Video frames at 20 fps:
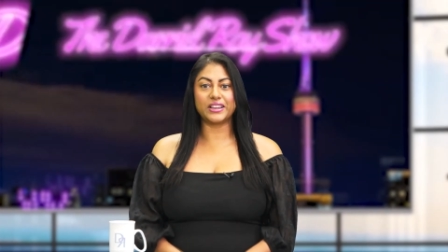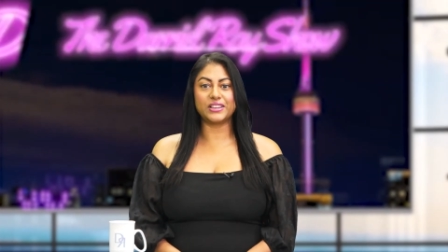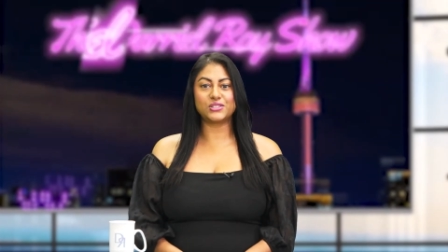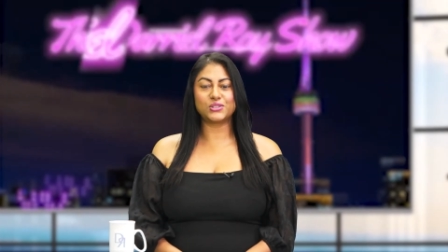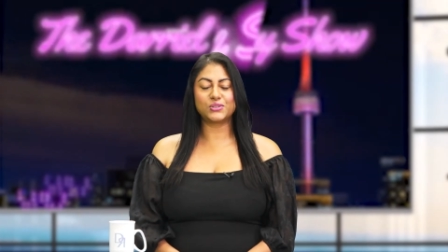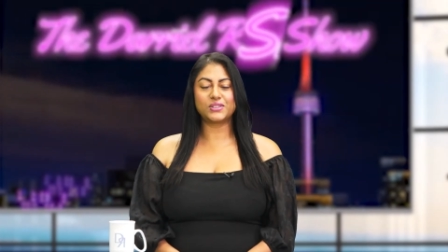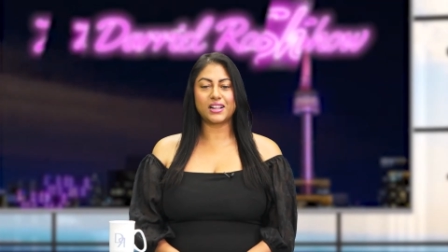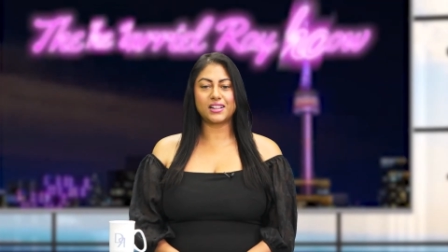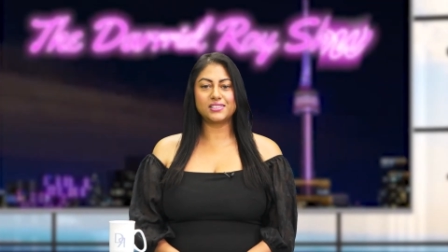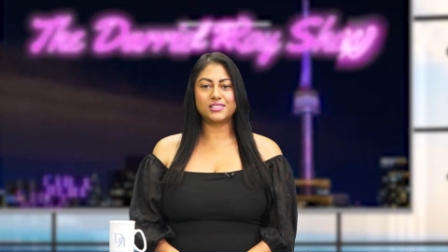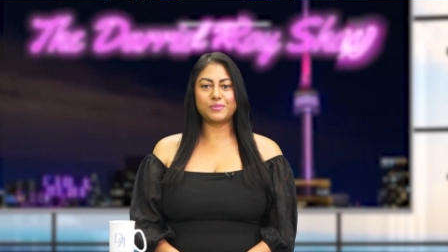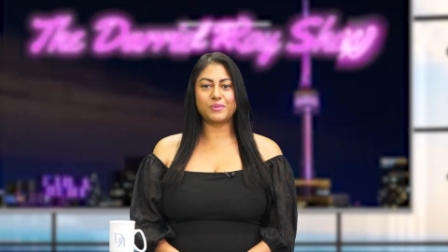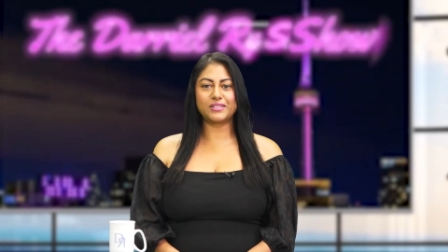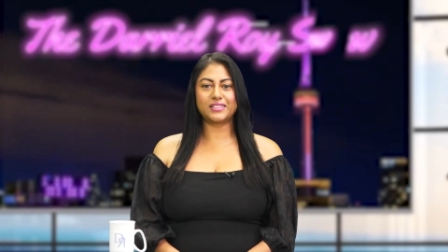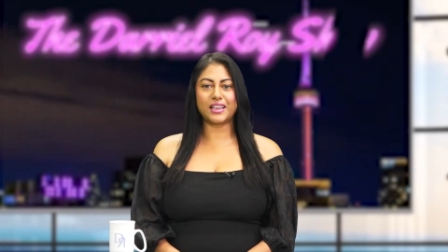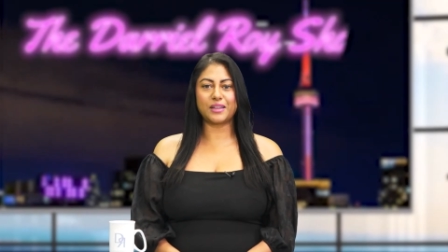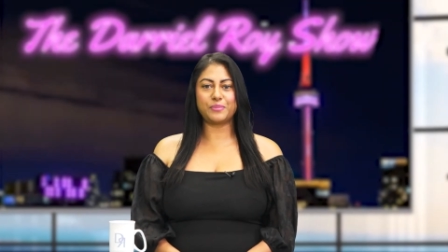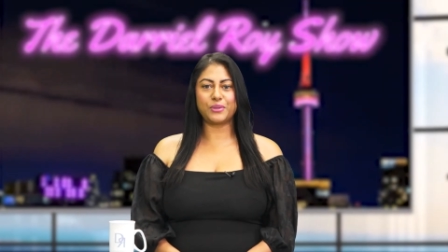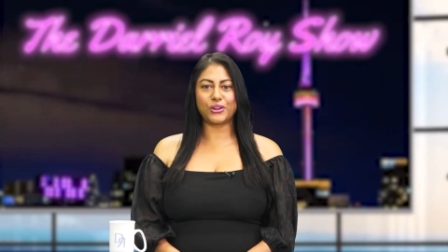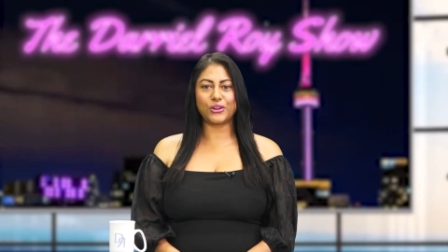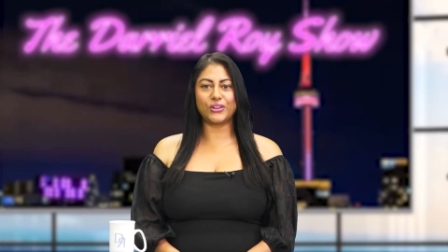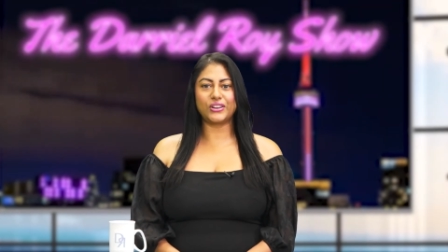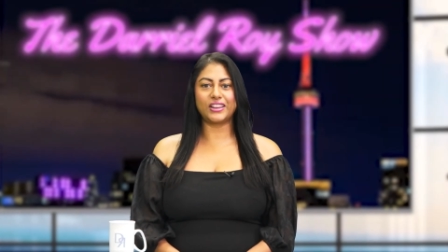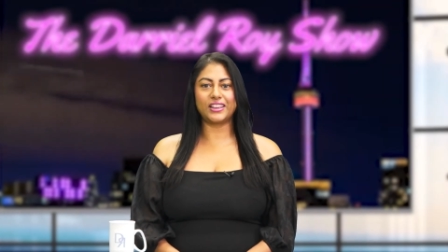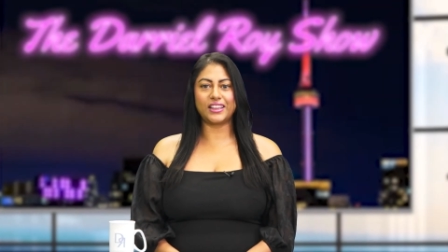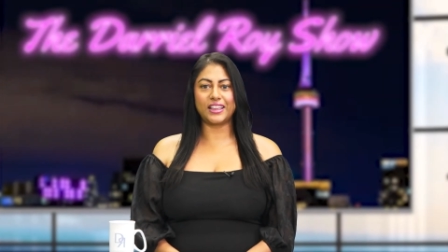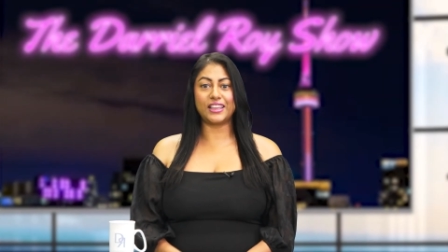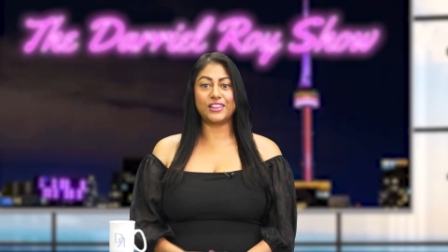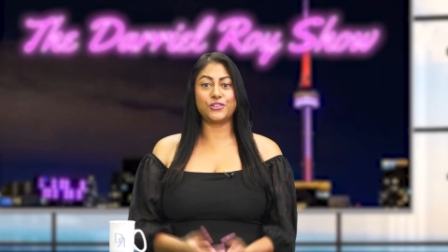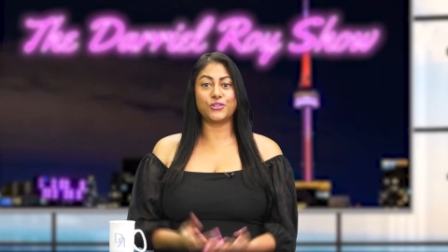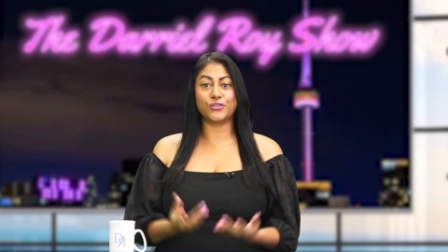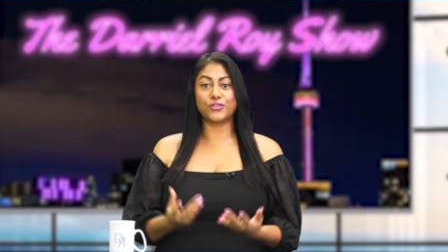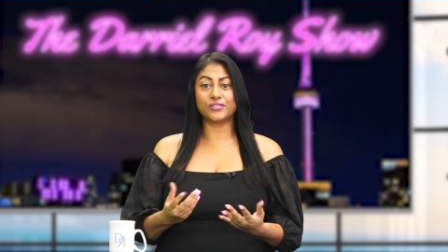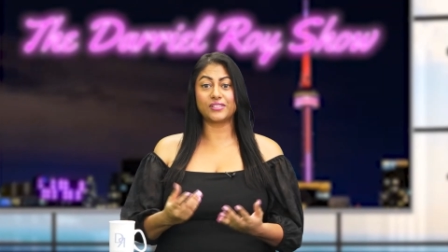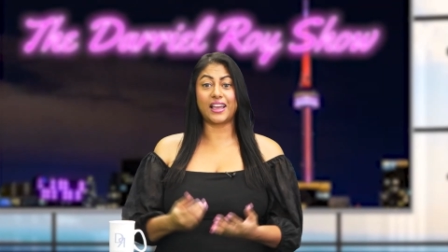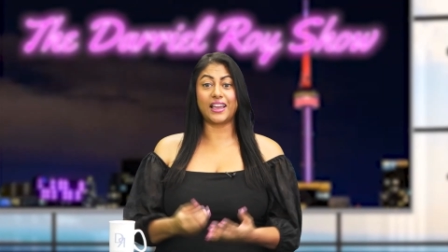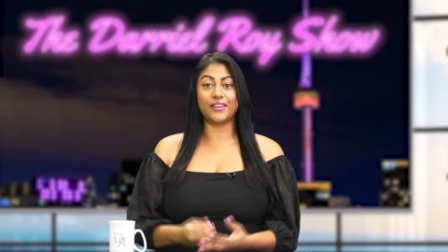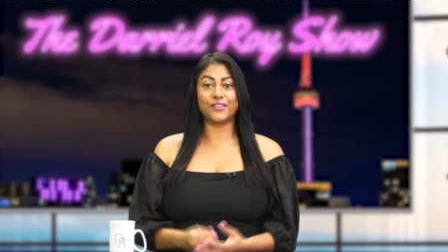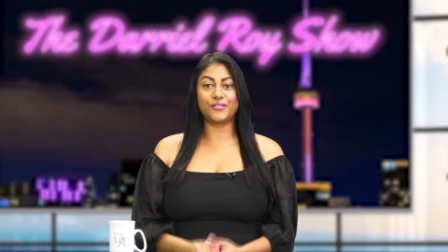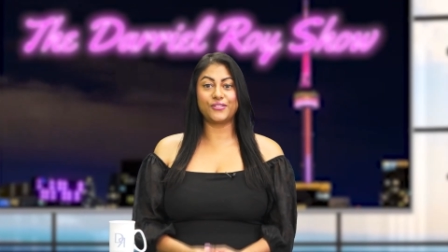So tell us about that period in your
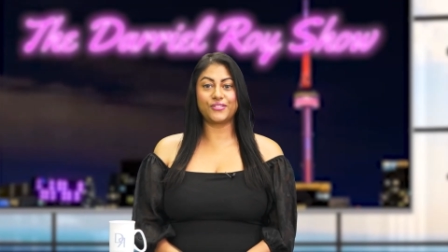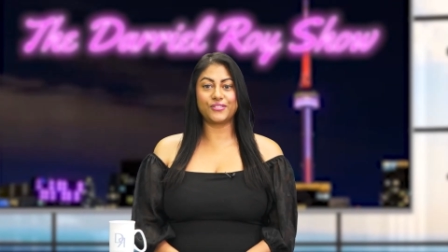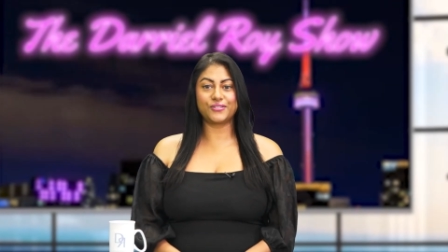life.